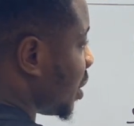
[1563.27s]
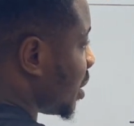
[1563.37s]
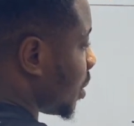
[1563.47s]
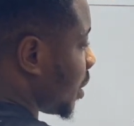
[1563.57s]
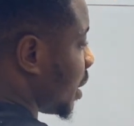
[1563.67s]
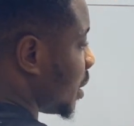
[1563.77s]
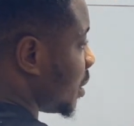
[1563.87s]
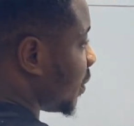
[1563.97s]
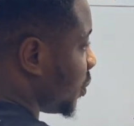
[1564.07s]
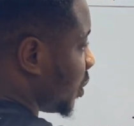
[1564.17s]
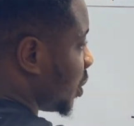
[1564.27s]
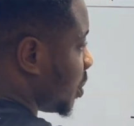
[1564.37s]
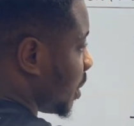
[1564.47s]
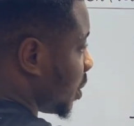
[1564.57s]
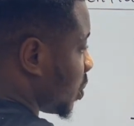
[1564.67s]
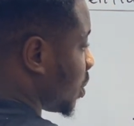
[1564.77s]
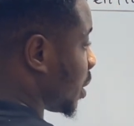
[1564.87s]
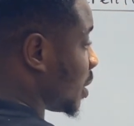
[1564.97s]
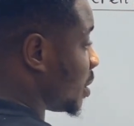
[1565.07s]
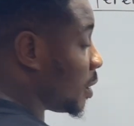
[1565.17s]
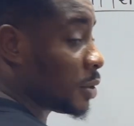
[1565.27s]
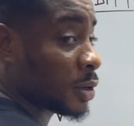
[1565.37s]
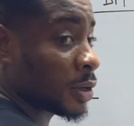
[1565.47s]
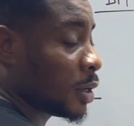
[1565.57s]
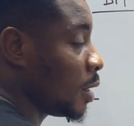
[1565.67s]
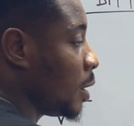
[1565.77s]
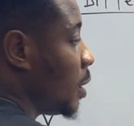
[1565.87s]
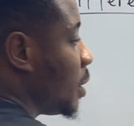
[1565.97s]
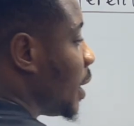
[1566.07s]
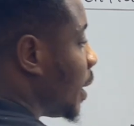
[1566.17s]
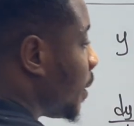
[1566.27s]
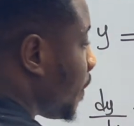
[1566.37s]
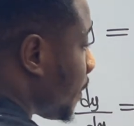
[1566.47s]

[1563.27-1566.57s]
this, I'll get this. If I differentiate minus 2, I'll get 0. Then